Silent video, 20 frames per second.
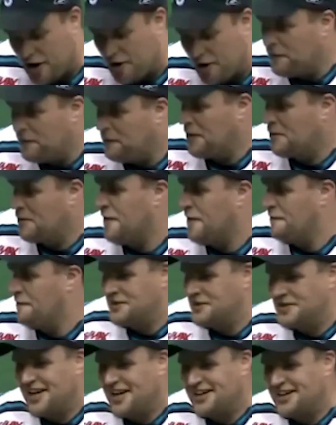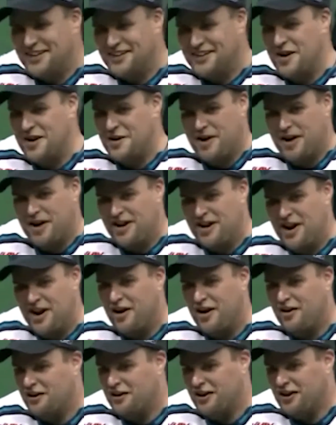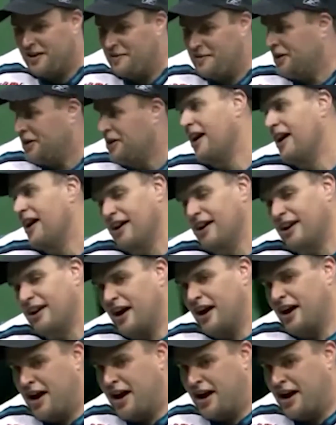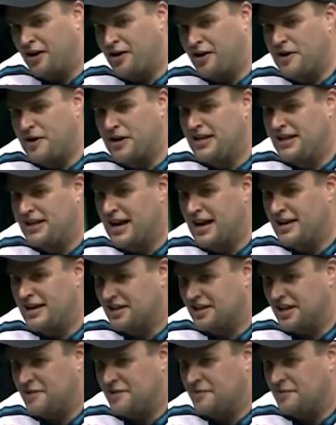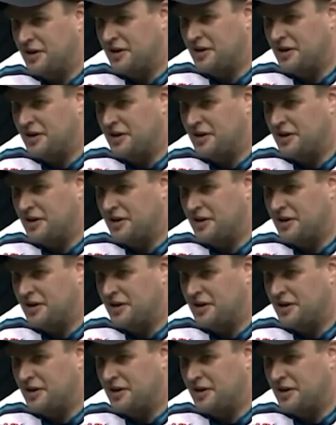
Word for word: and making it a major force in lacrosse circles in Ontario. I've also been